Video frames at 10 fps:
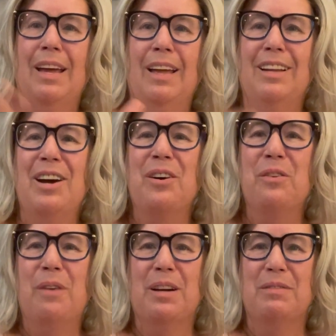
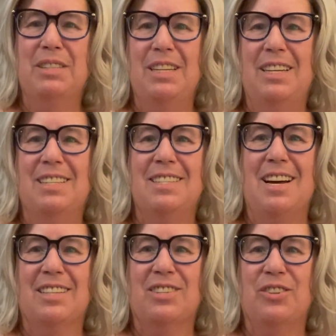Hello, welcome to Nina's
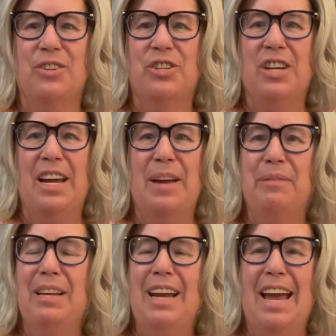Knots Crochet. I'm
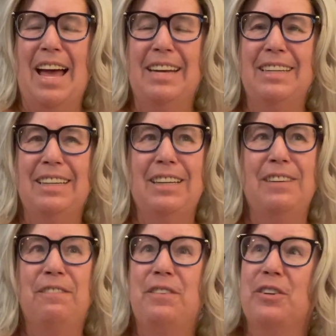Lynanne.
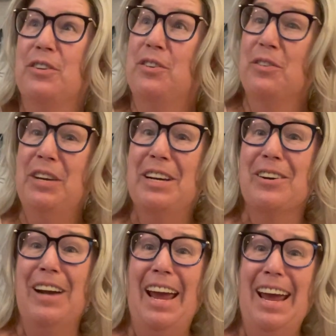If you're new
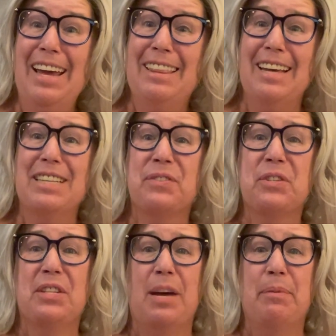here, hey, thanks for
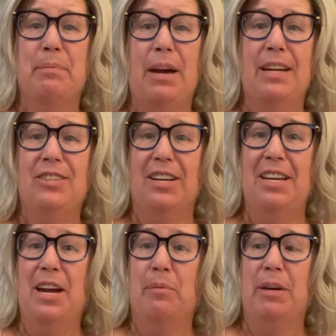stopping by,
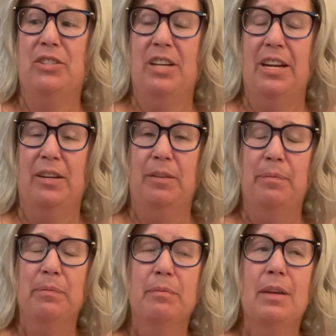checking out my channel.
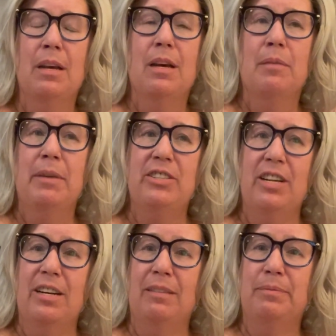My
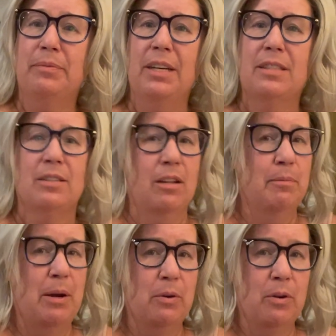channel, it's all
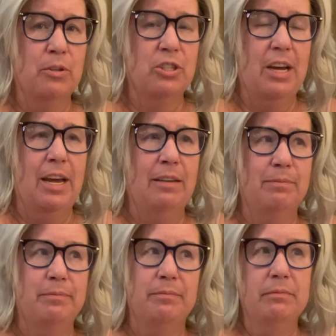about crochet,
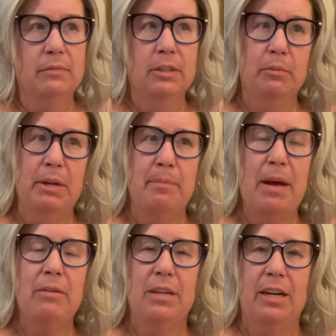a little bit
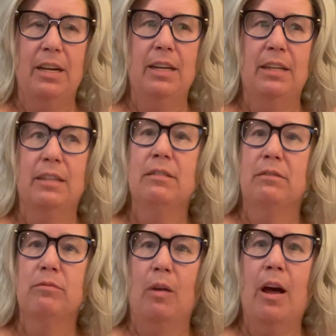about knitting, and a
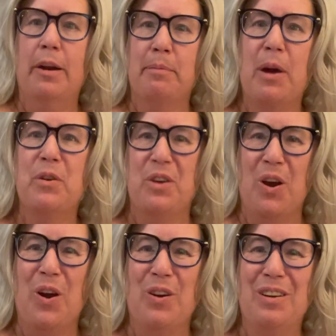lot about
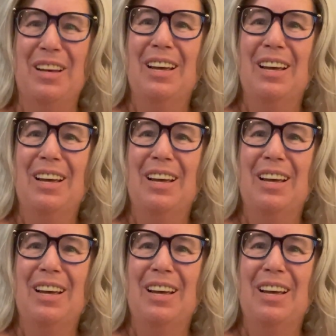yarn,